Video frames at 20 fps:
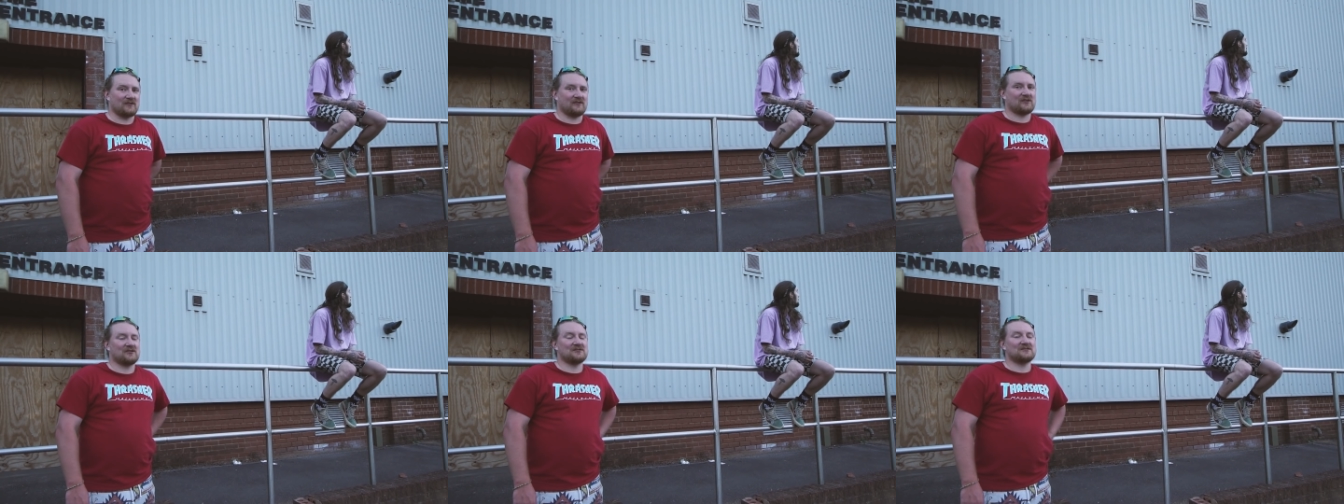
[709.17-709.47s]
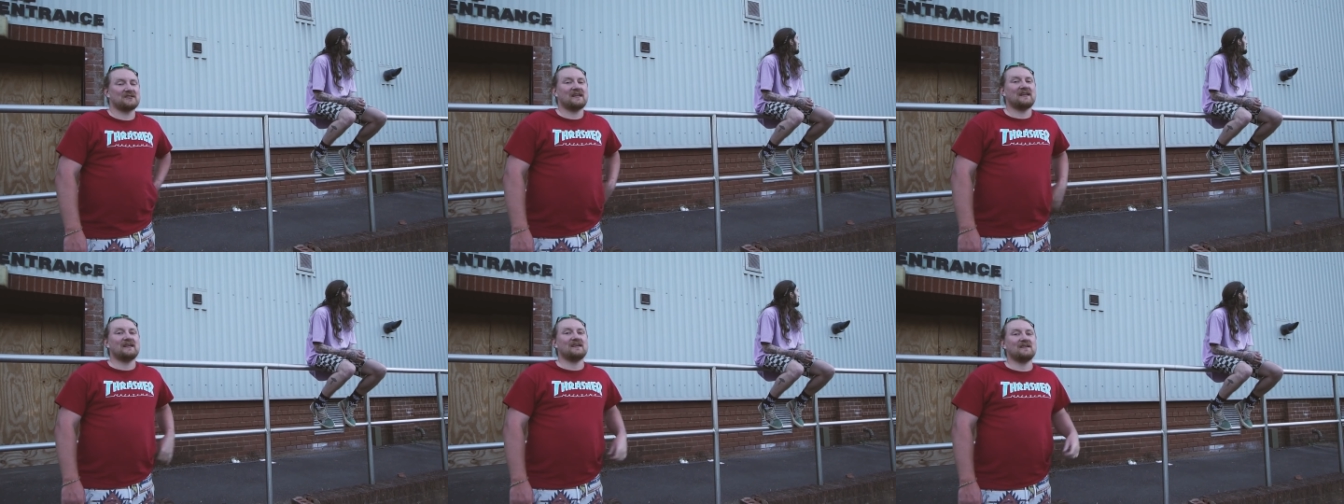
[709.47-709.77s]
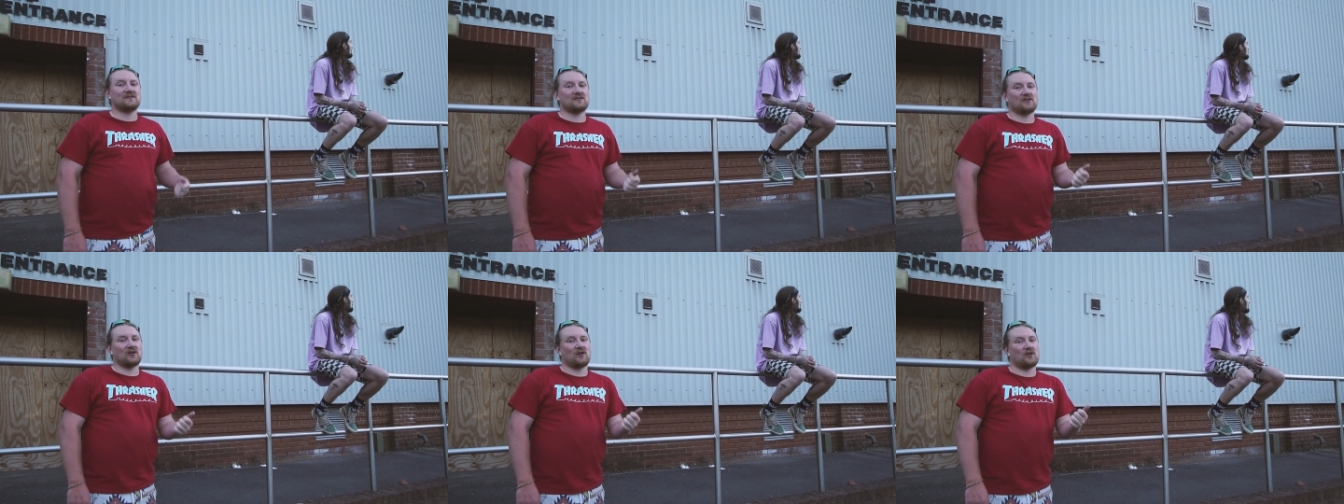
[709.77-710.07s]
really, because
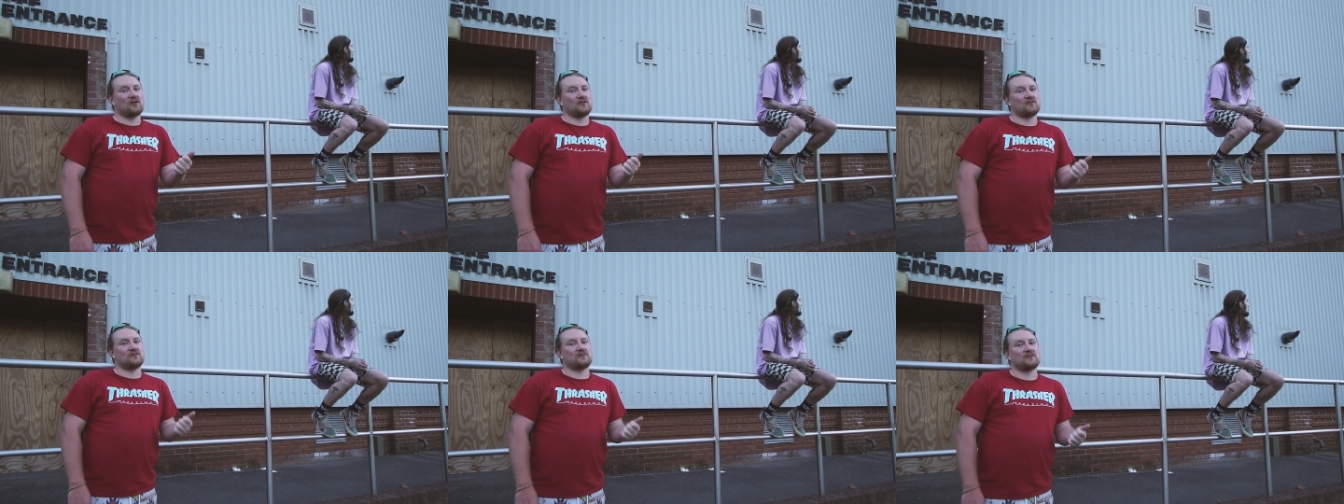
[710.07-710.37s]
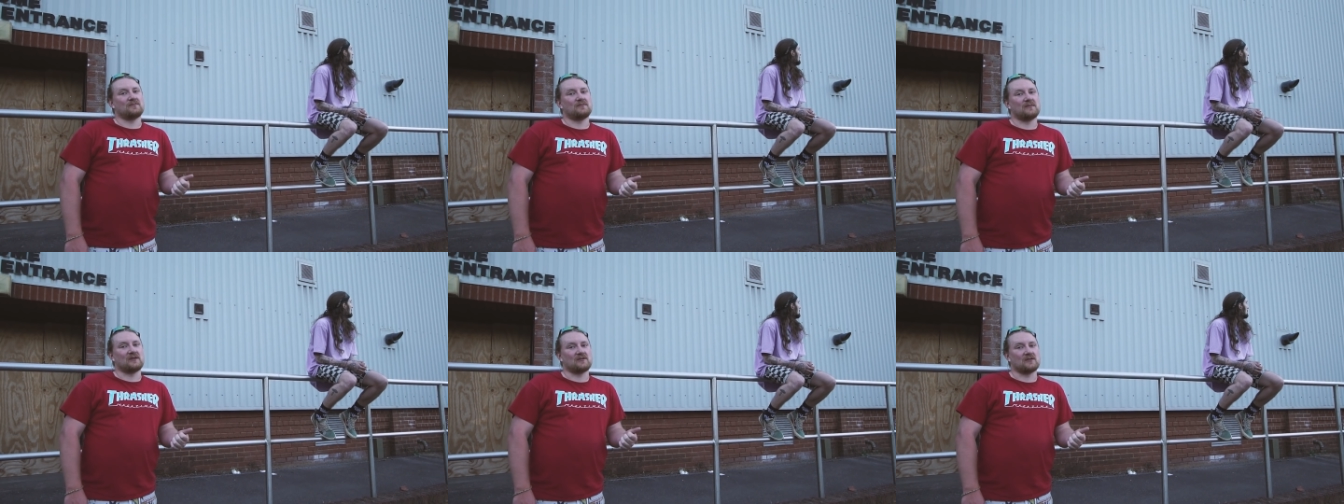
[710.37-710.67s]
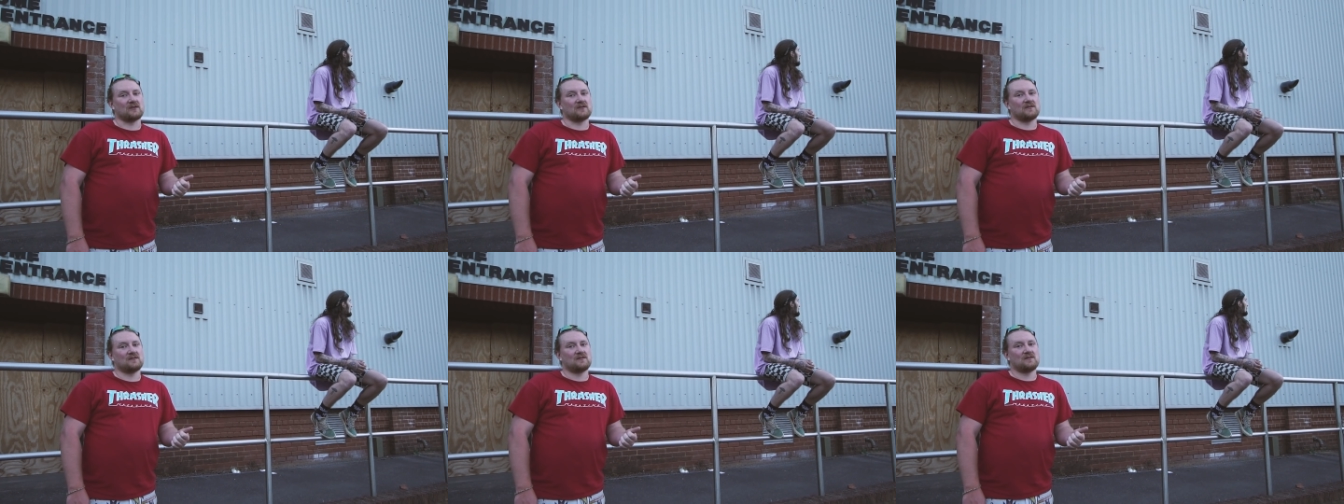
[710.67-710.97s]
Ian got 100
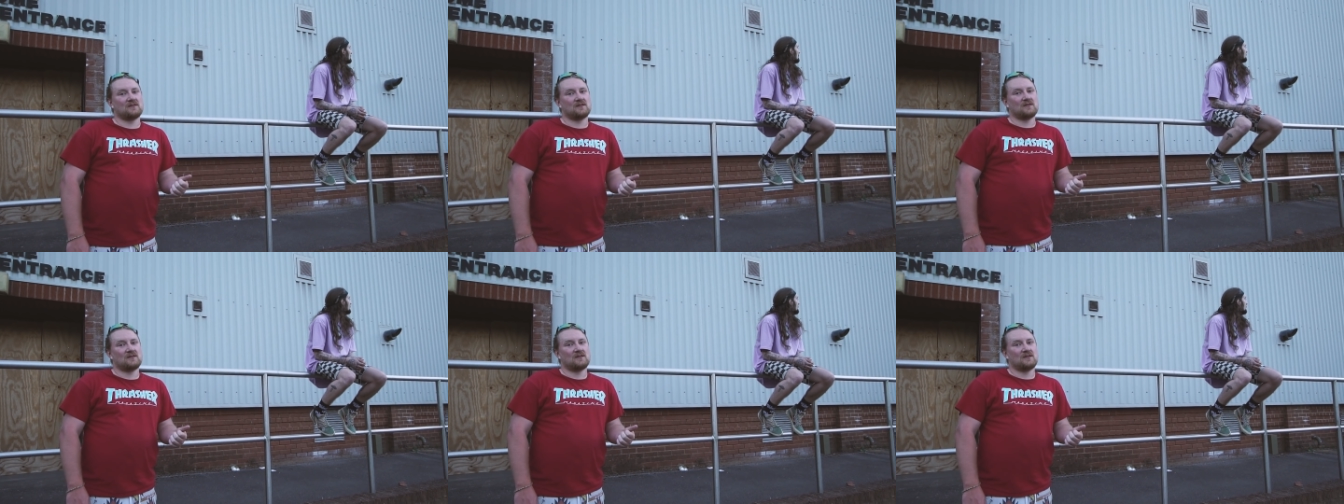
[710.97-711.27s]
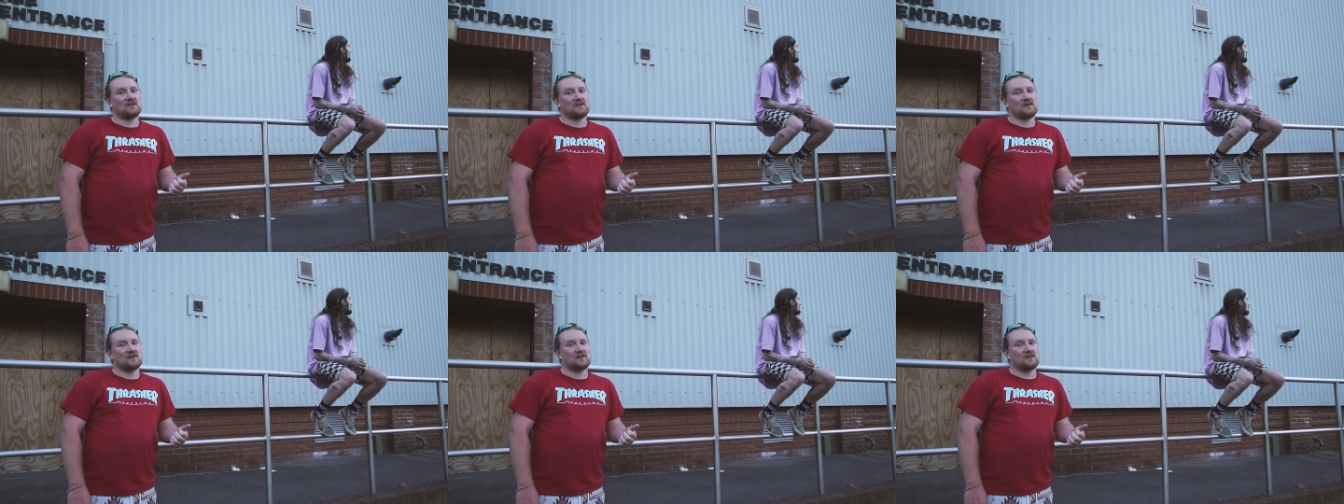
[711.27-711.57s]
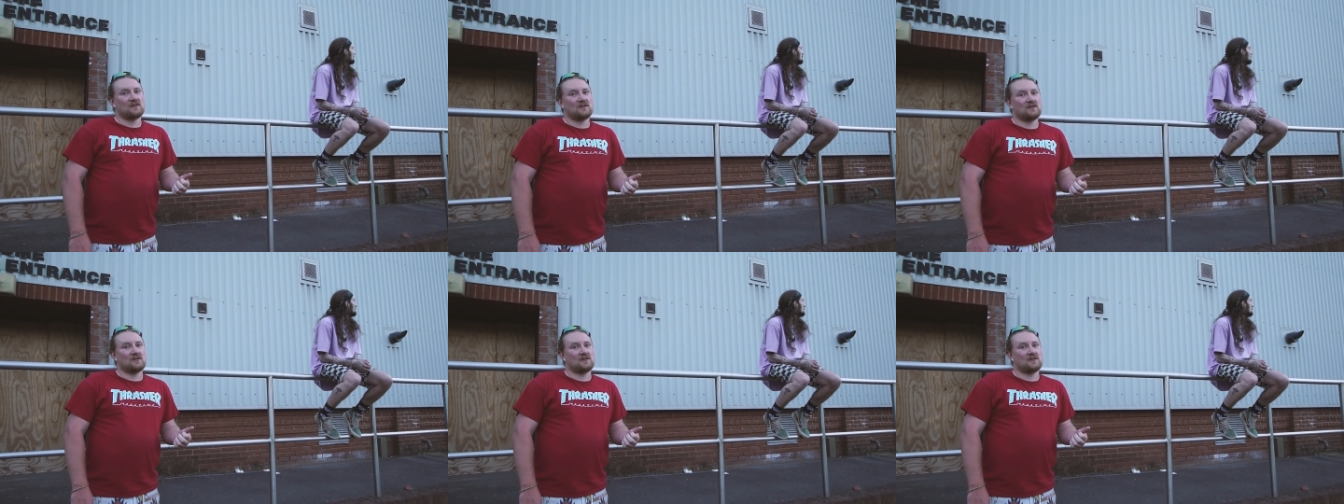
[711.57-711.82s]
million. 100